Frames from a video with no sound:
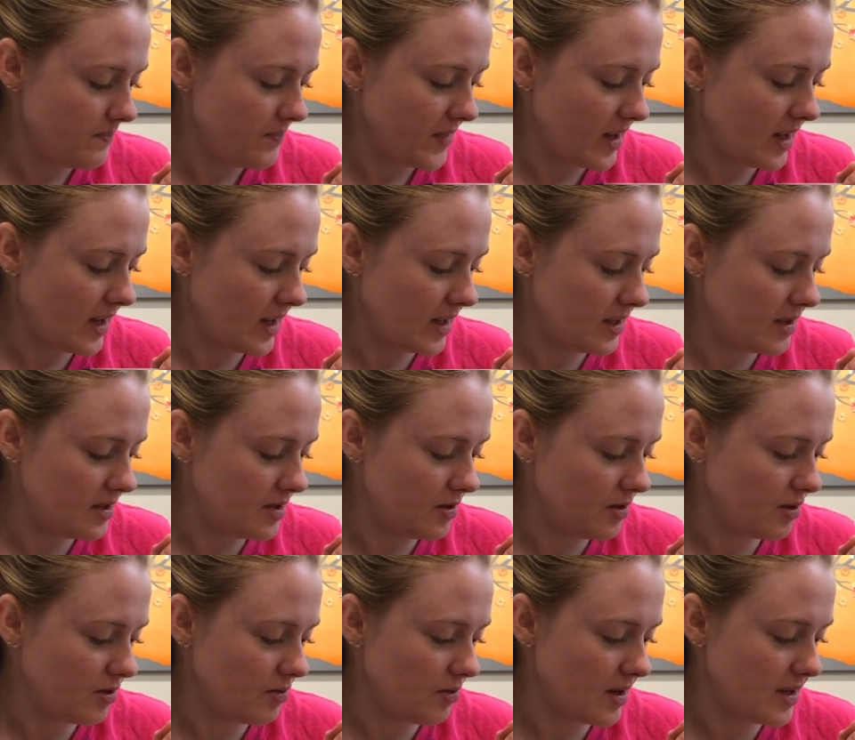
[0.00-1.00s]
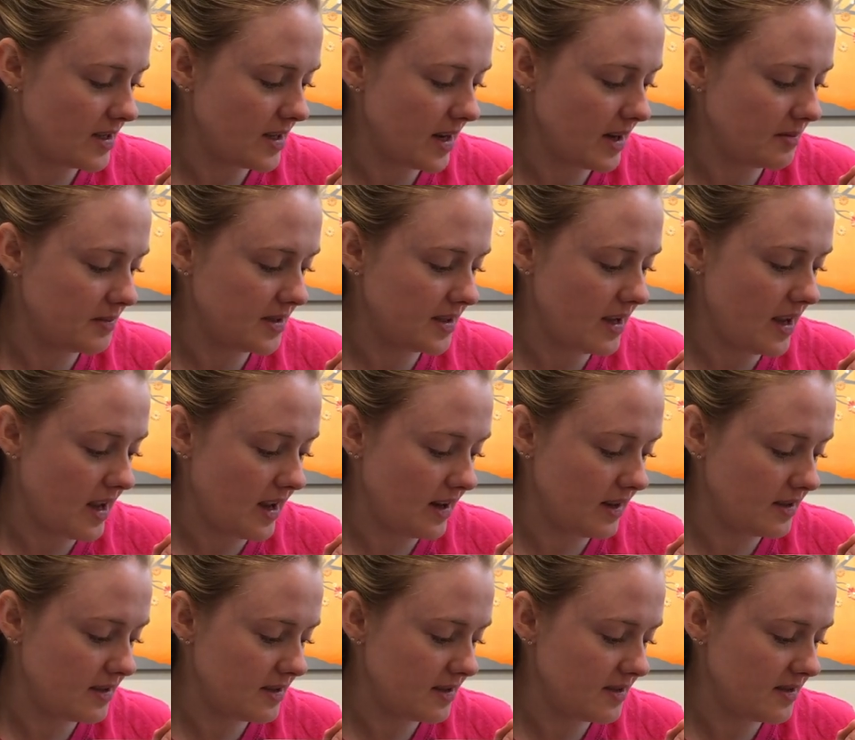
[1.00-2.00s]
and I could do 3 times
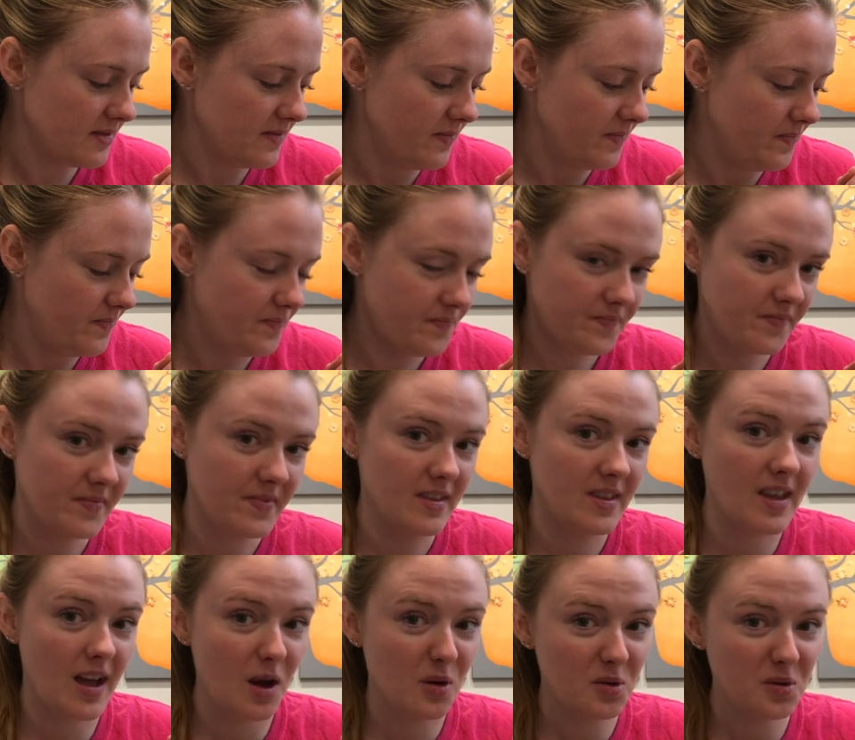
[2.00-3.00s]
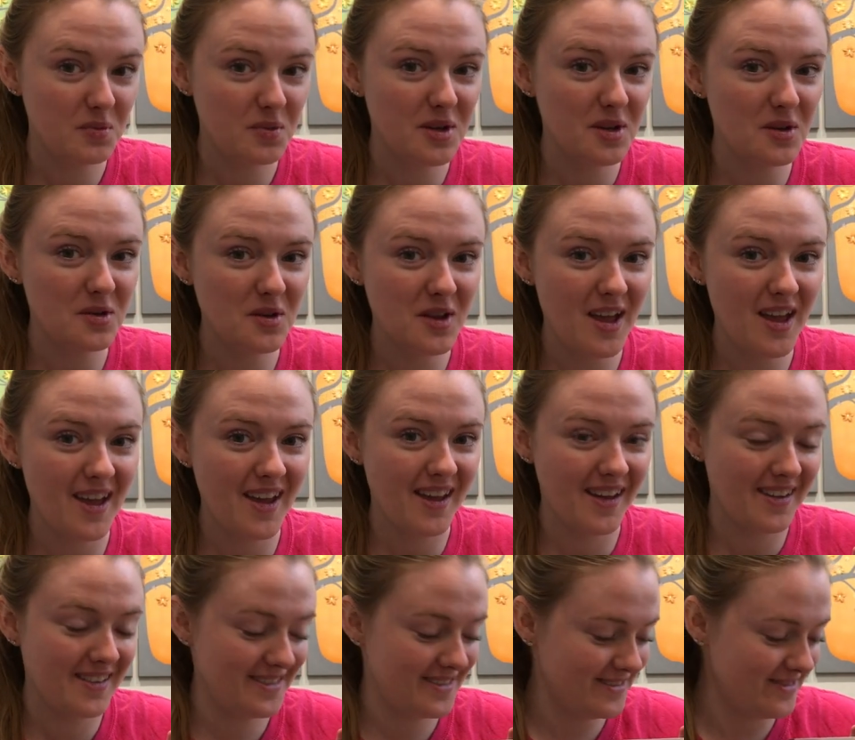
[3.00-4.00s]
8. That would be okay.